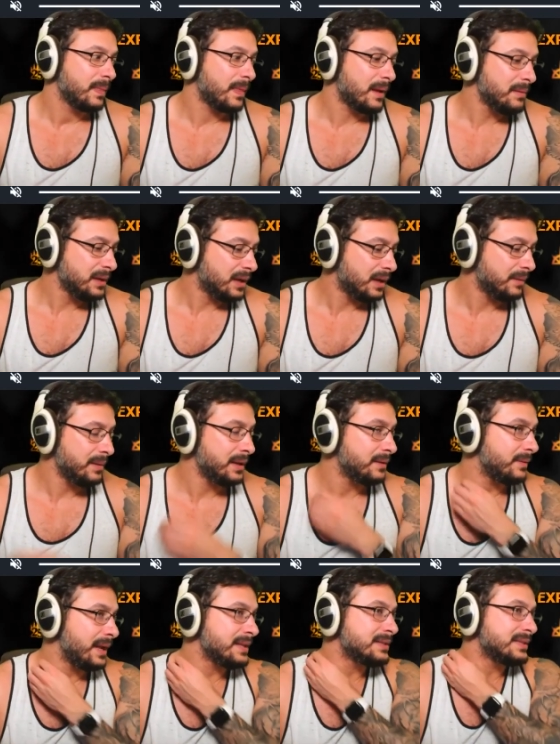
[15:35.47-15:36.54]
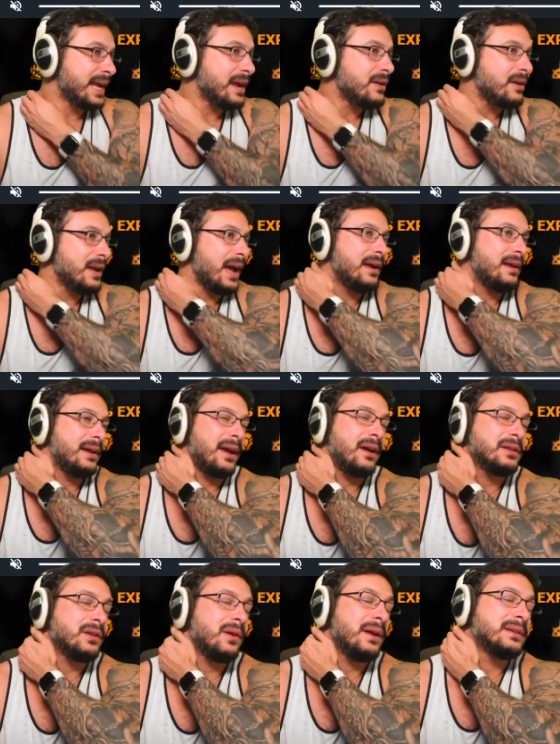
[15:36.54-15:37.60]
I mean, in standard,
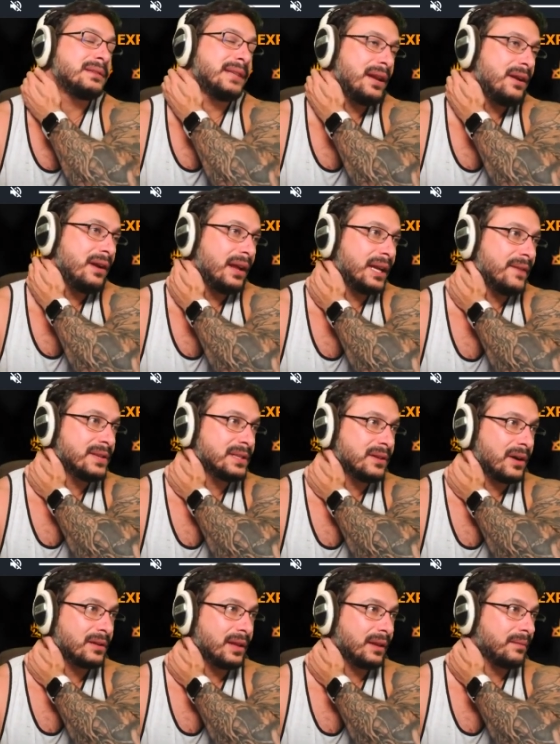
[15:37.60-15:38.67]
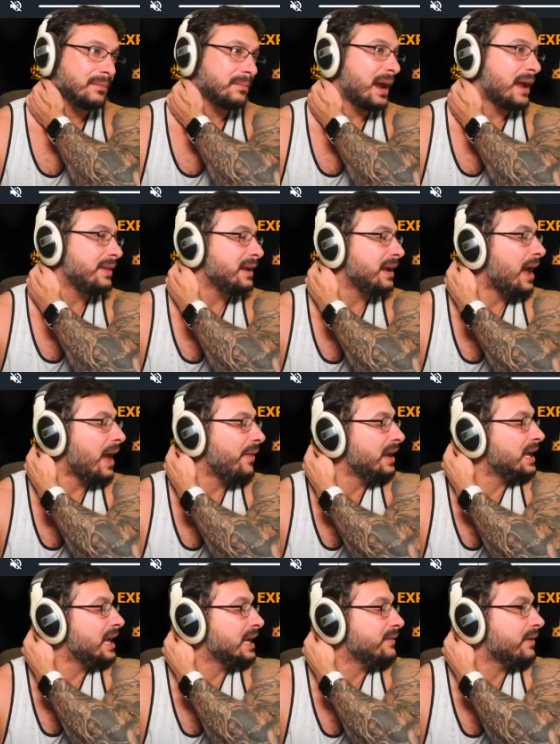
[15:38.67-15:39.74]
so in standard, I give this card like, I think
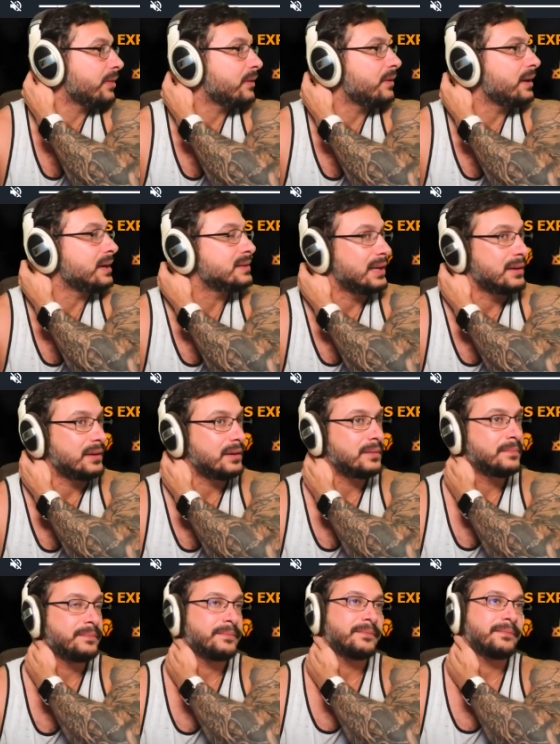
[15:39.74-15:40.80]
I give it a 3 in standard.